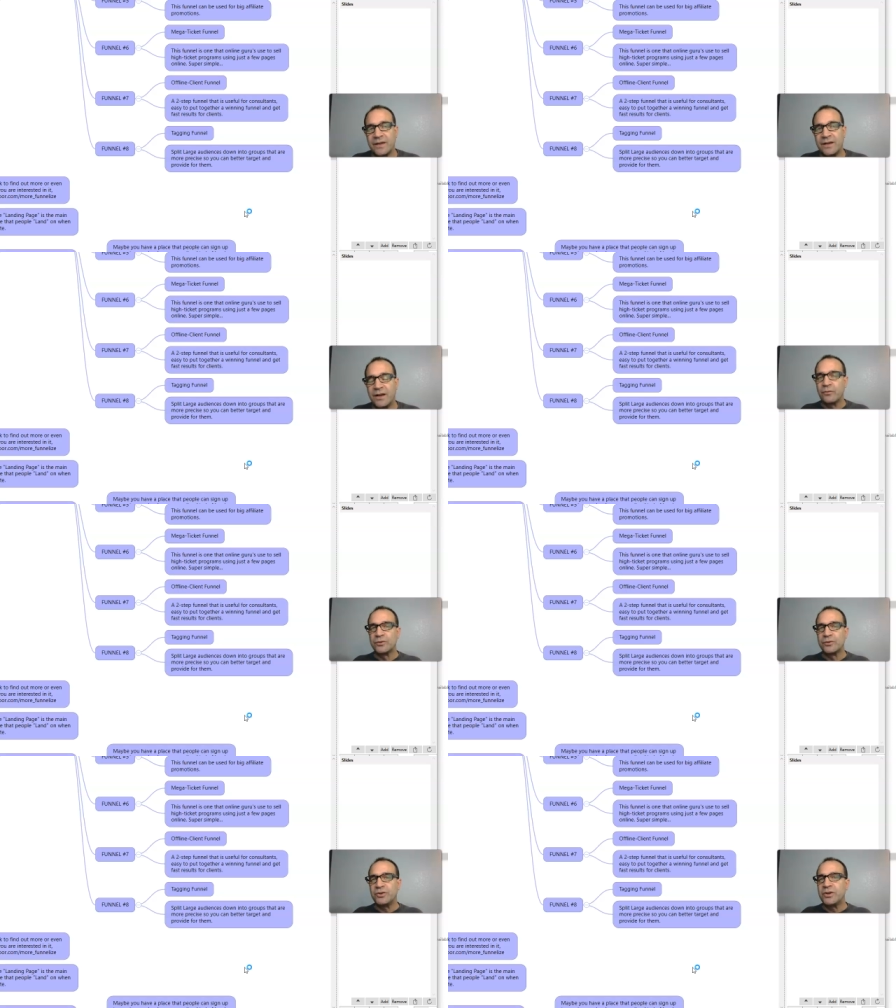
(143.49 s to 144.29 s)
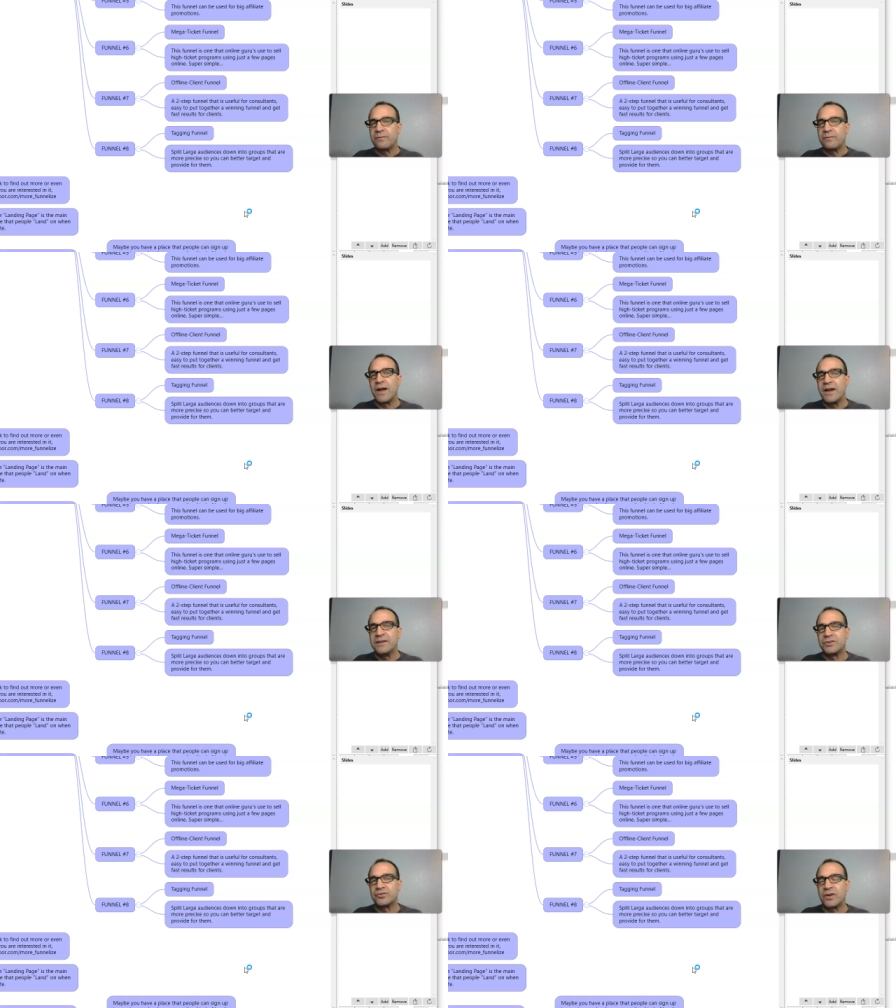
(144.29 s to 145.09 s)
In other words, you can apply
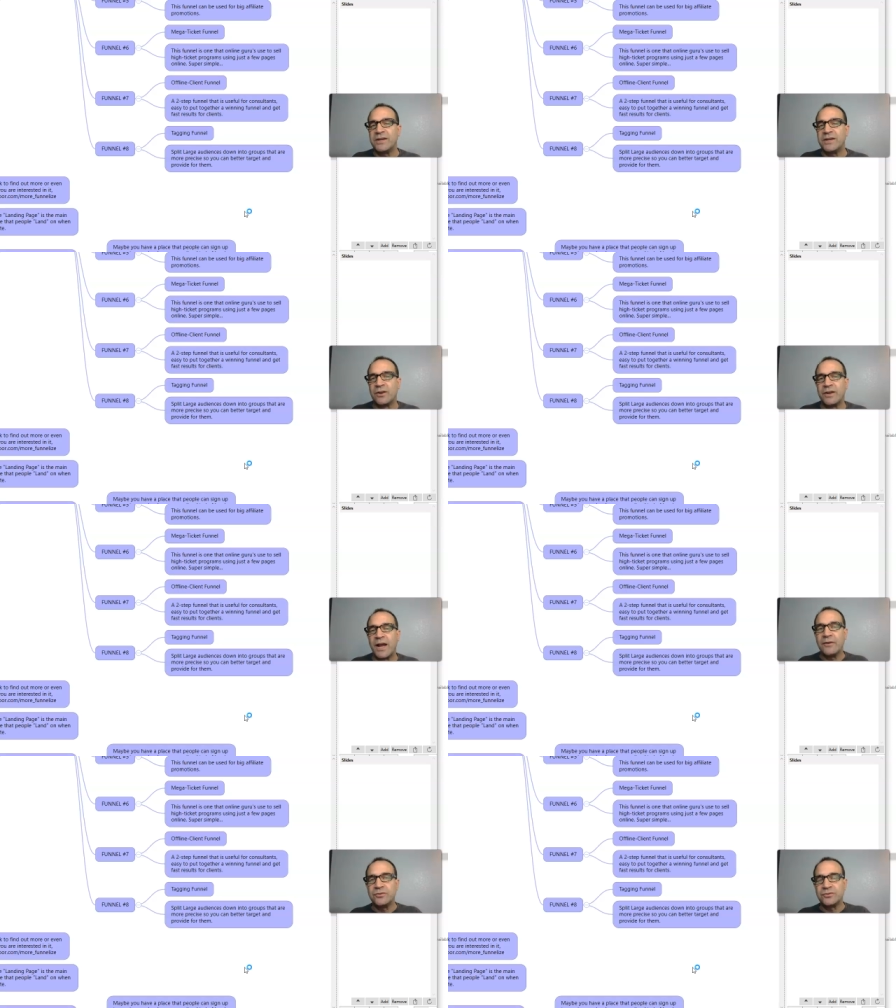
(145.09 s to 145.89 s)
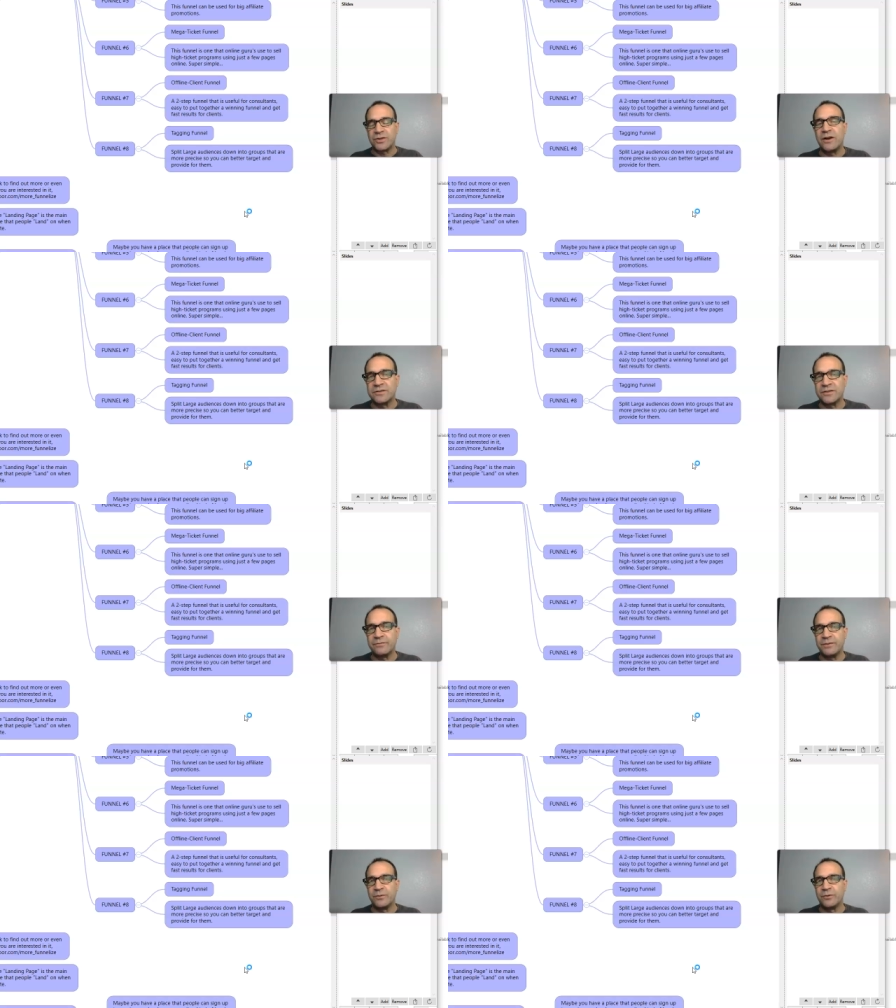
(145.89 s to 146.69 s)
this training on how you talk to
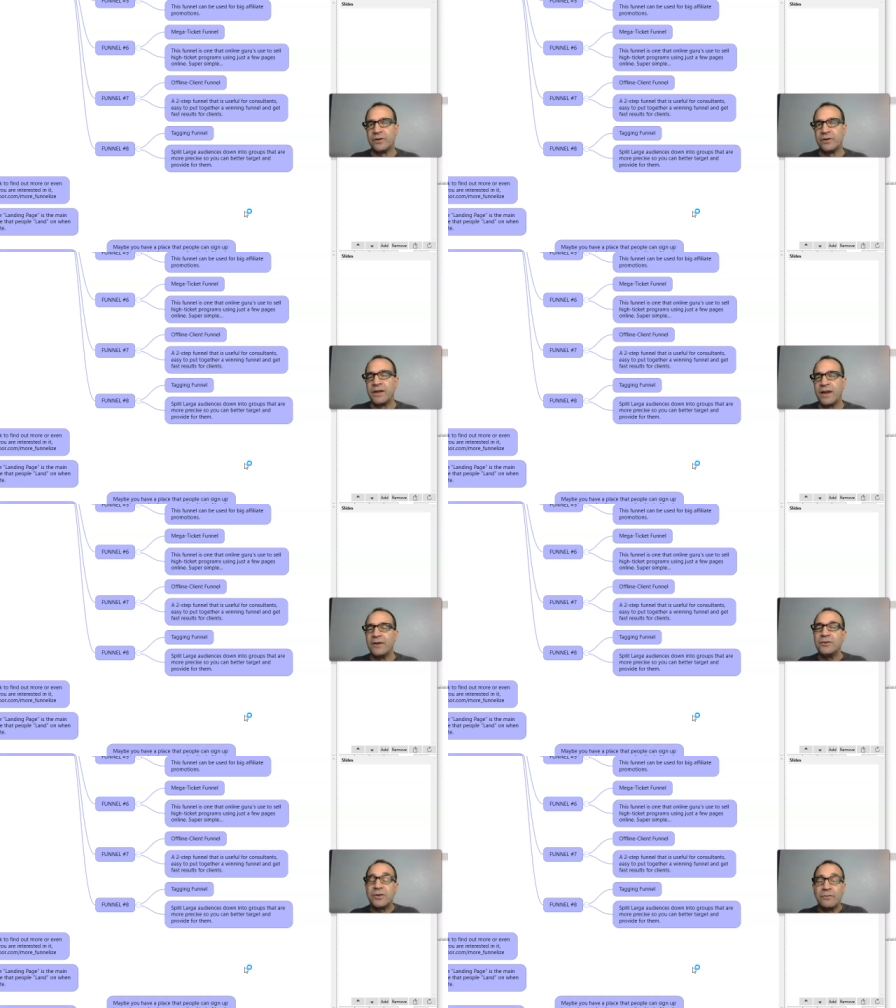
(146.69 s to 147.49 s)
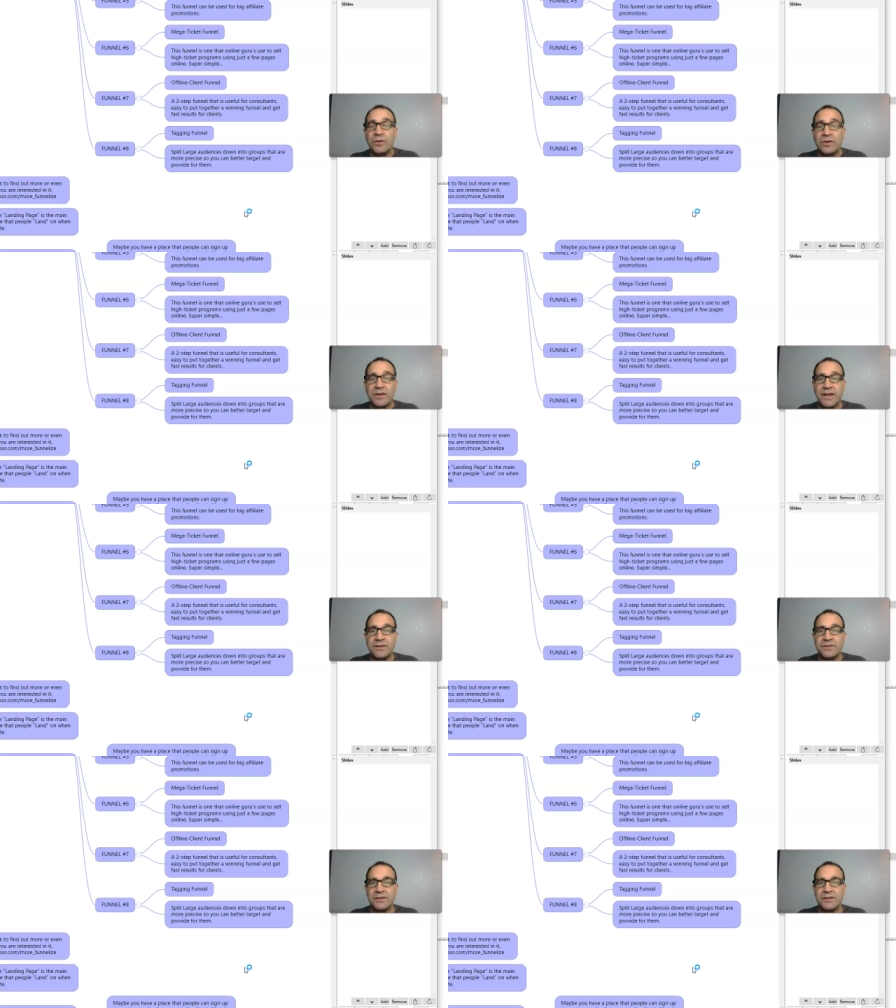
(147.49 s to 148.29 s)
people, how you
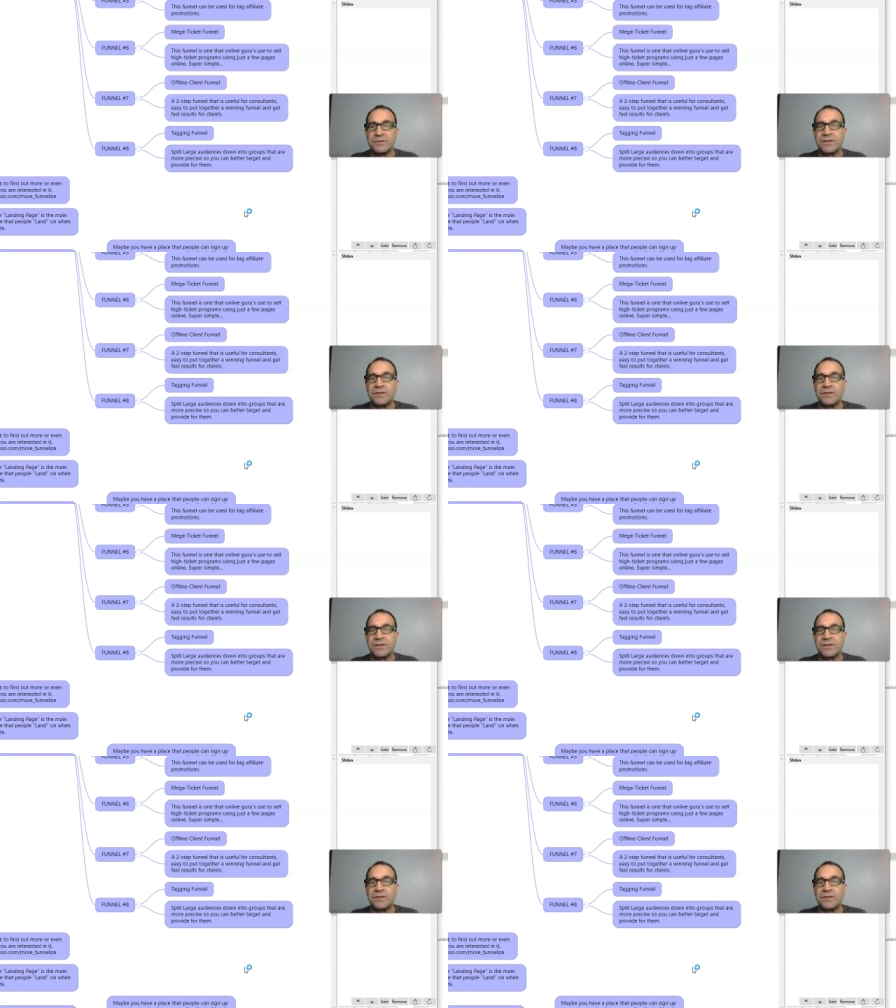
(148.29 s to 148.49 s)
communicate to them.